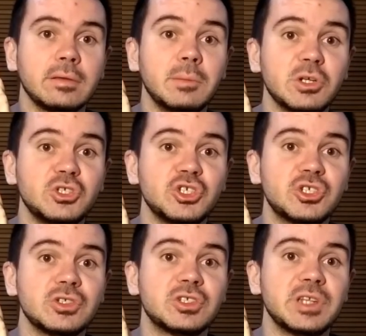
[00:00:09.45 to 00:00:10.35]
The
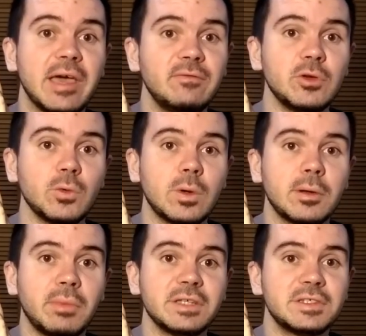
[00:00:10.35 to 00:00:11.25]
Magician's Nephew
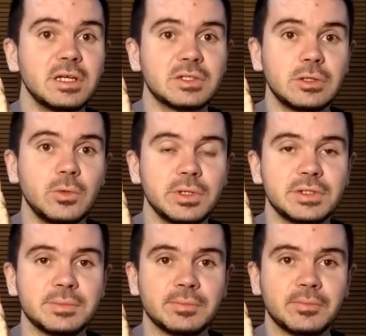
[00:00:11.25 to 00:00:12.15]
by C.S. Lewis.